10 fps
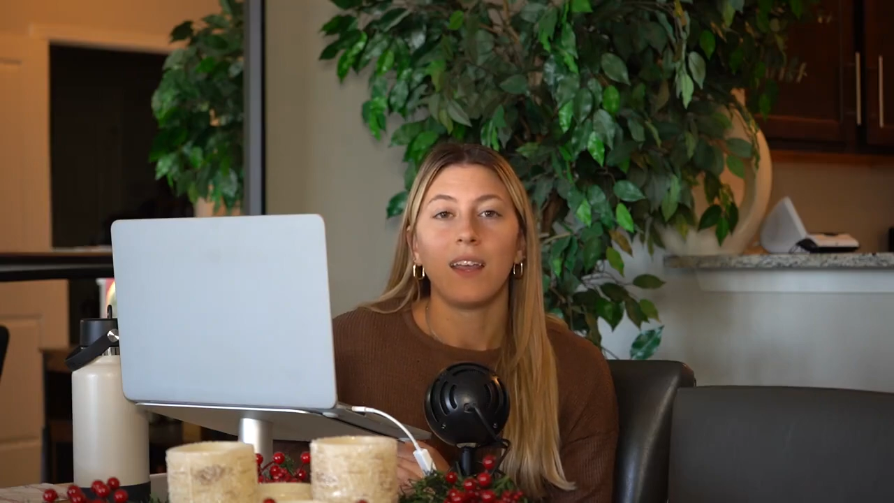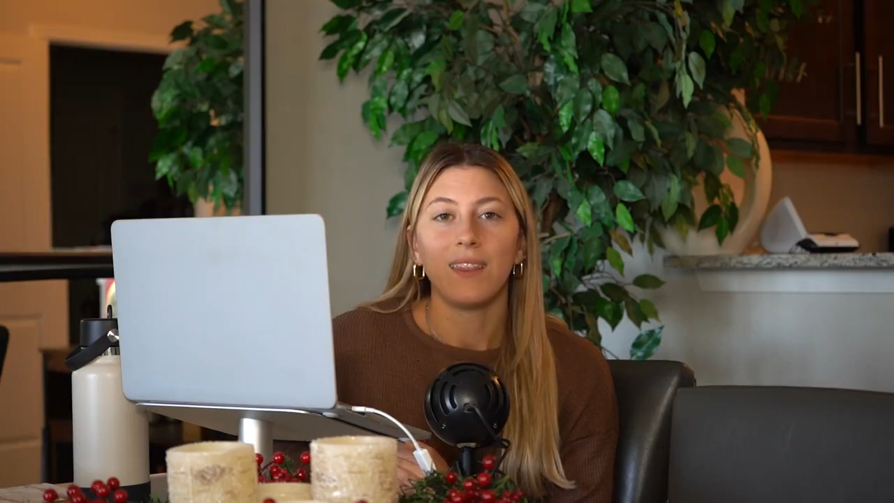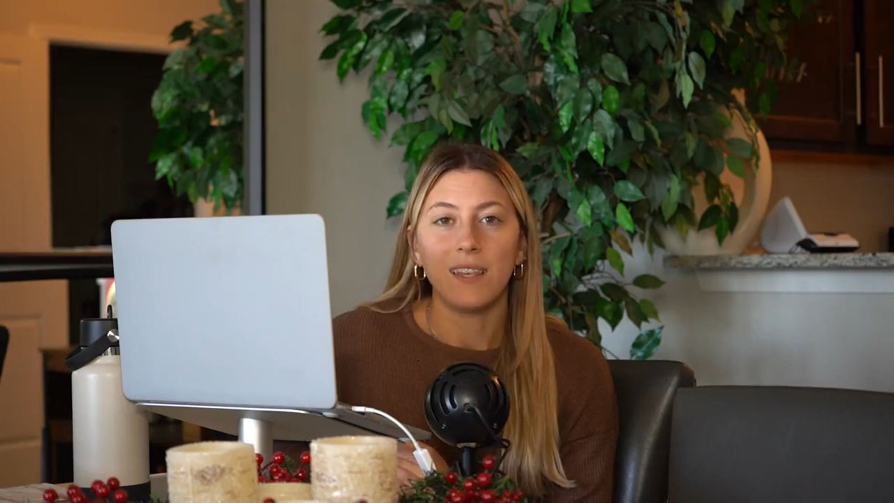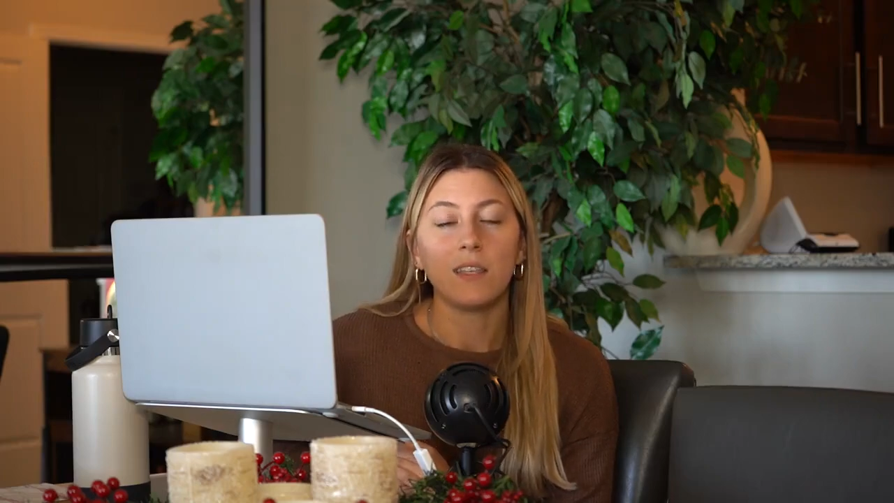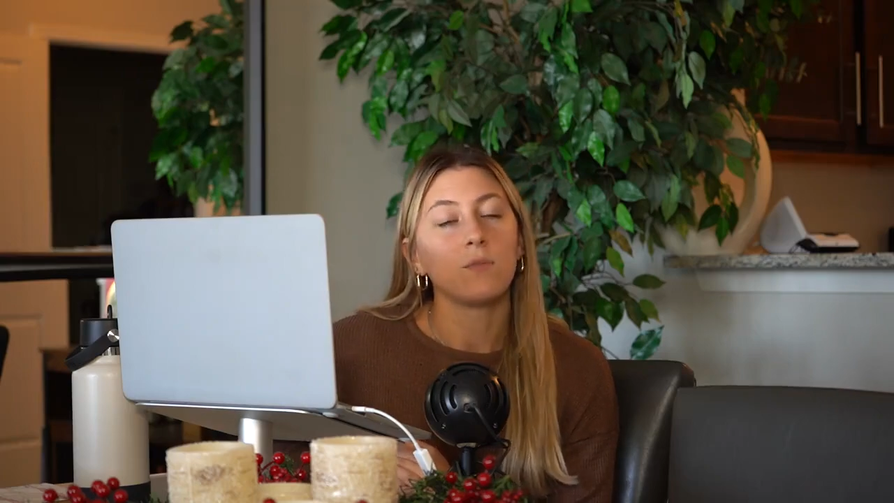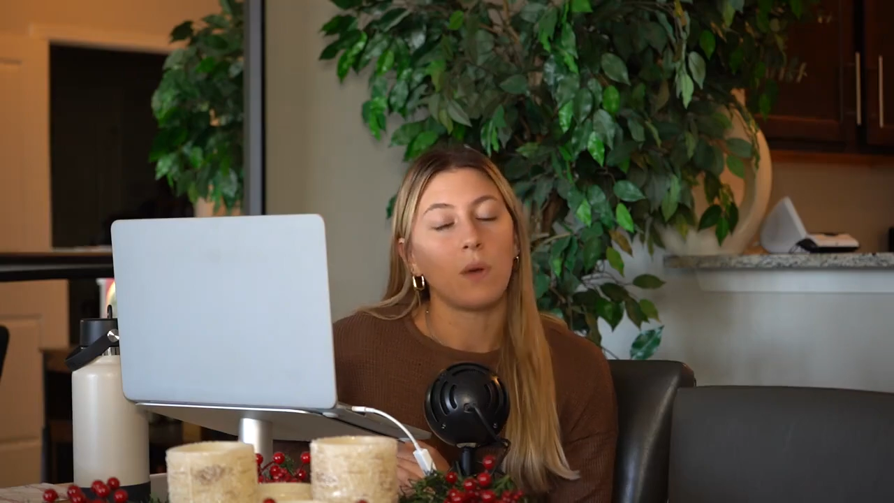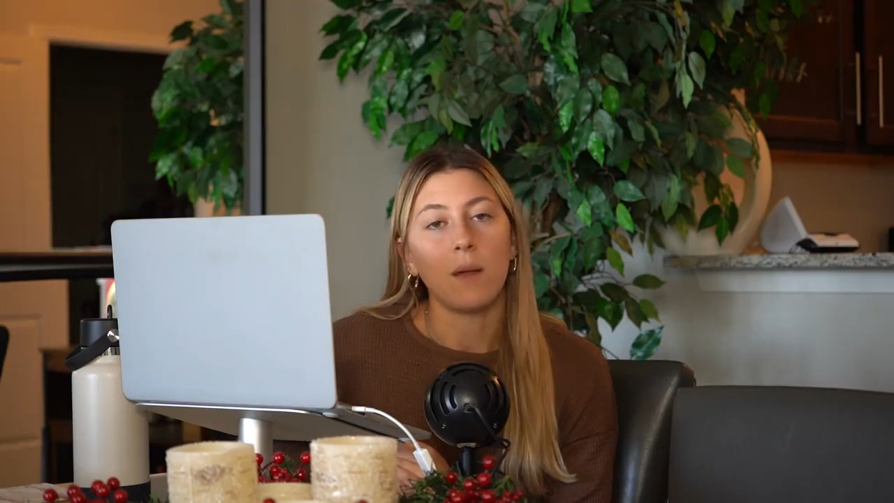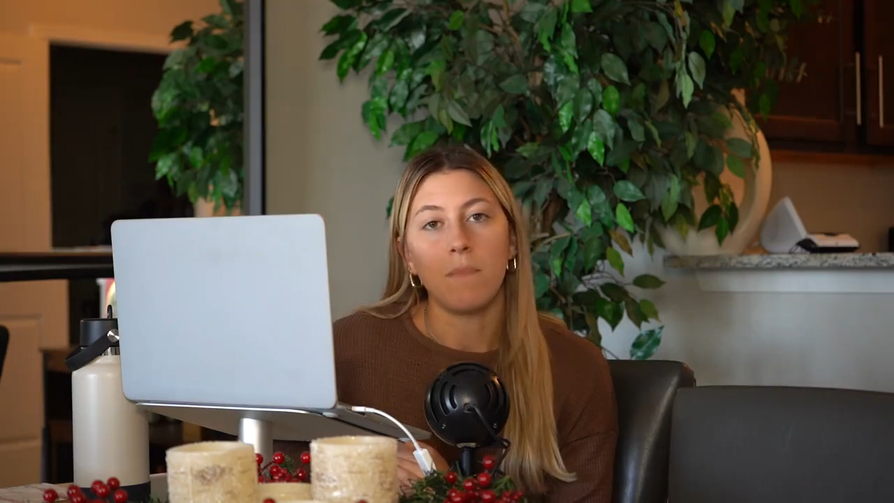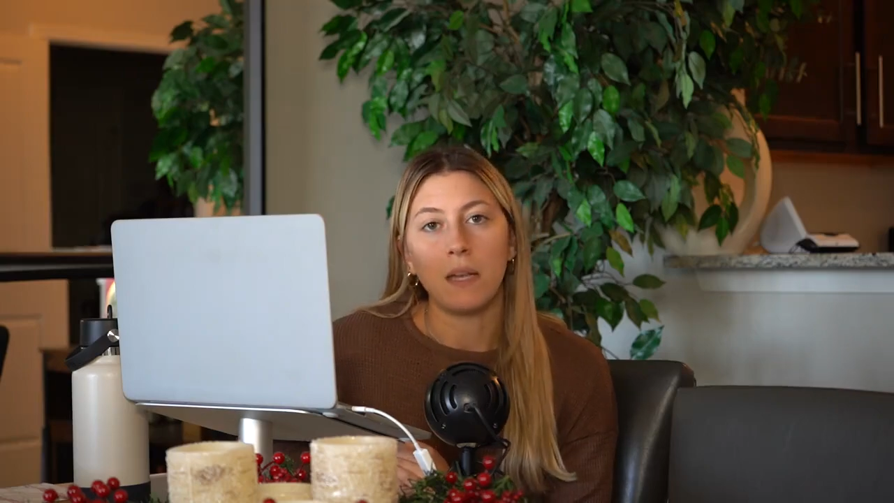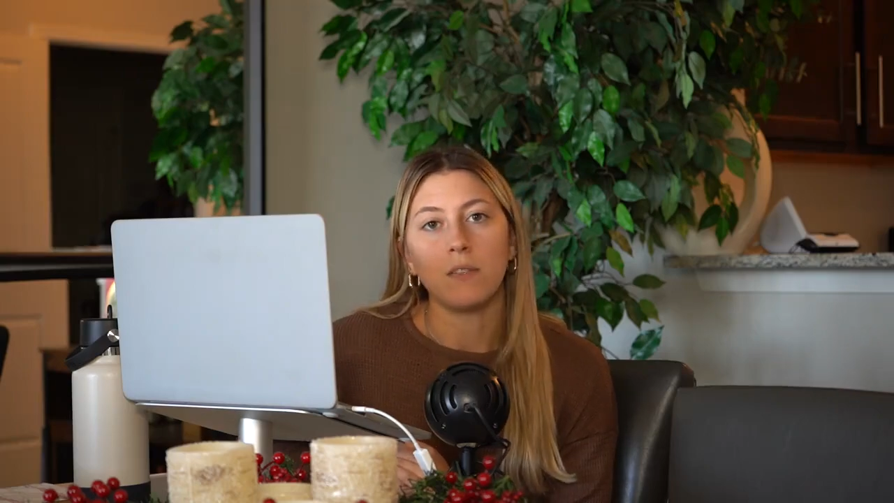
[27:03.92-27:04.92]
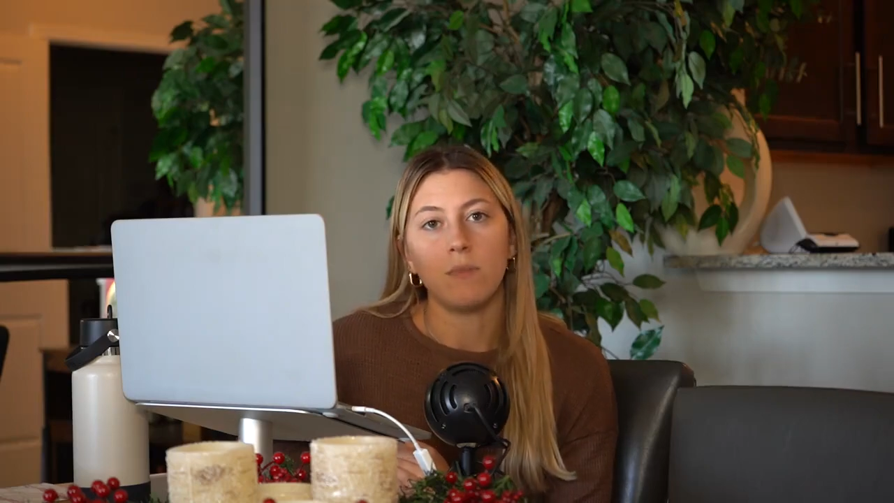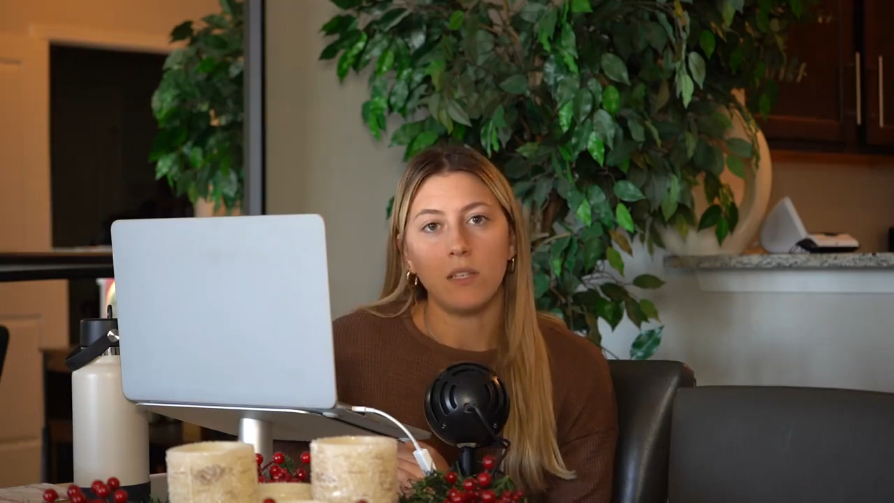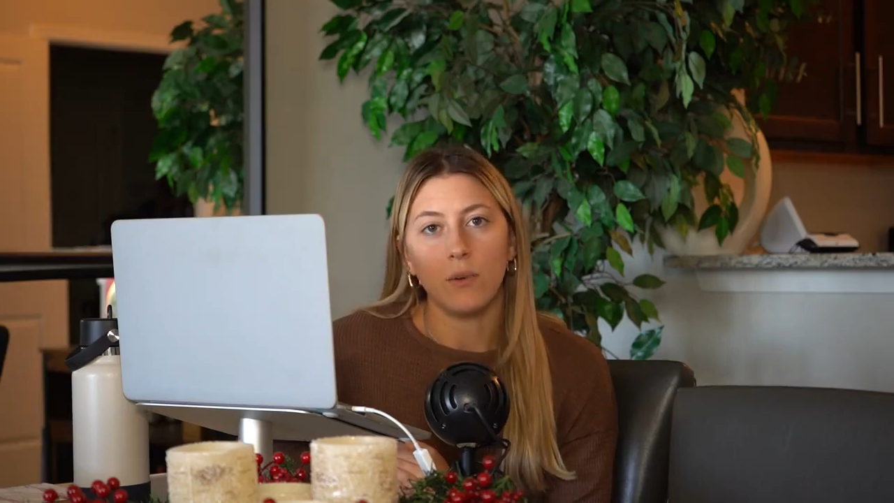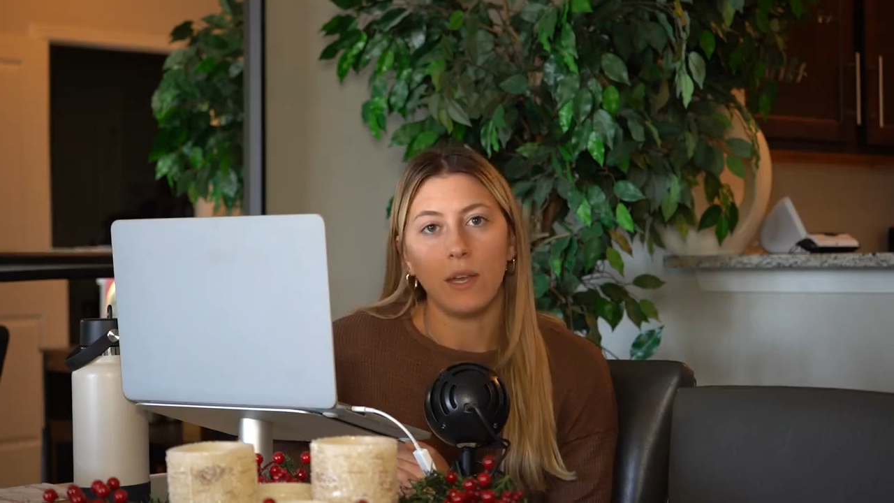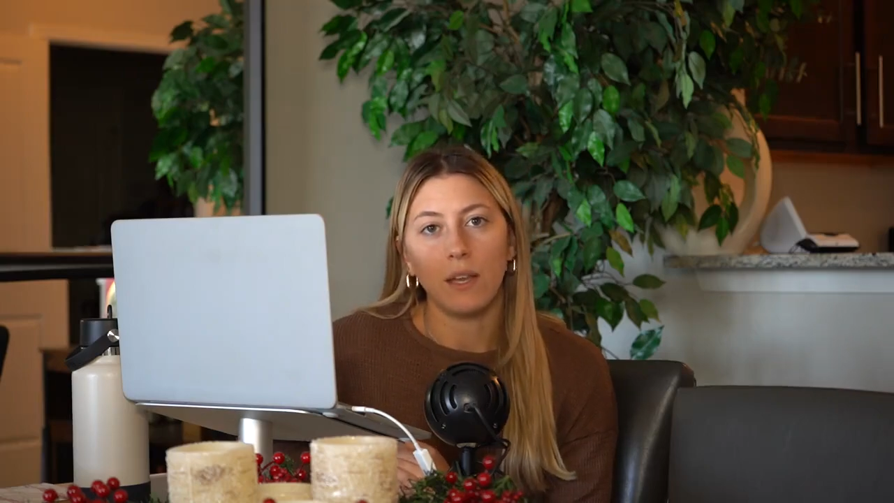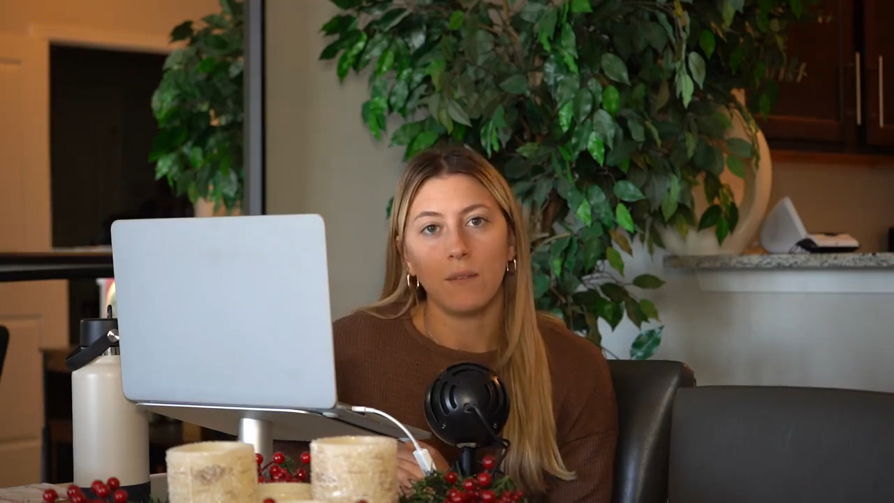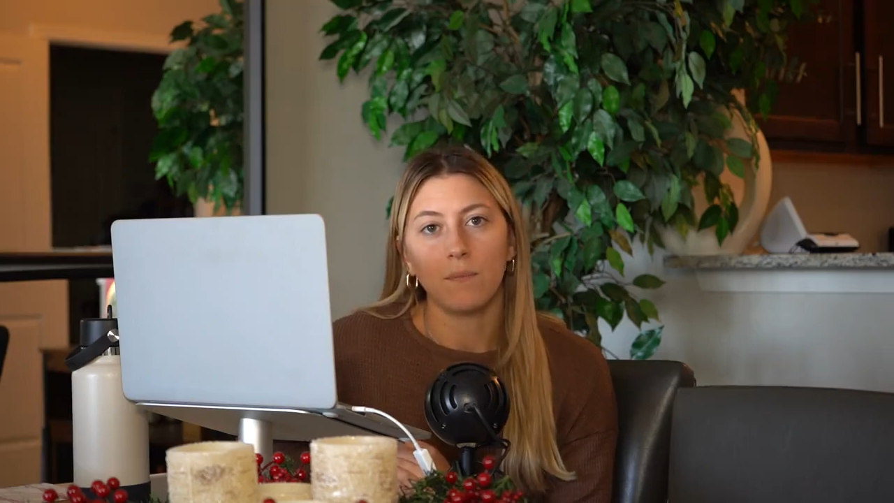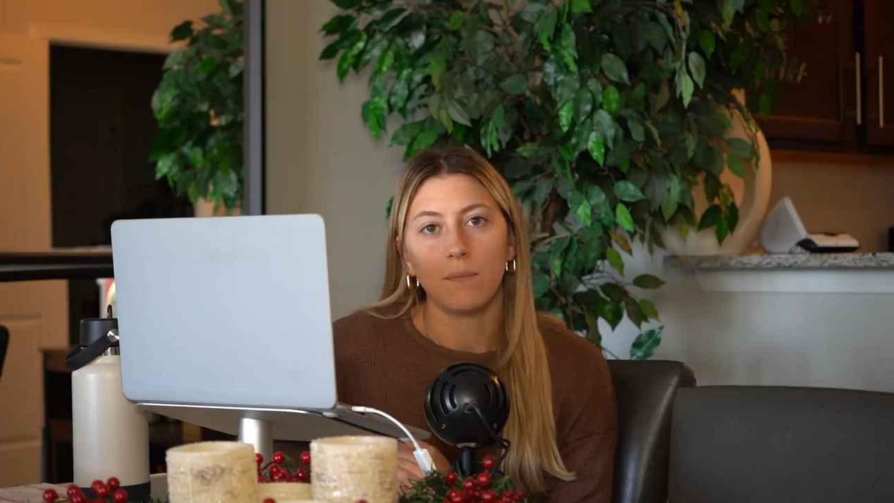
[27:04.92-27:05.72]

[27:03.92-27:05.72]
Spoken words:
this is what I'm meant to be doing.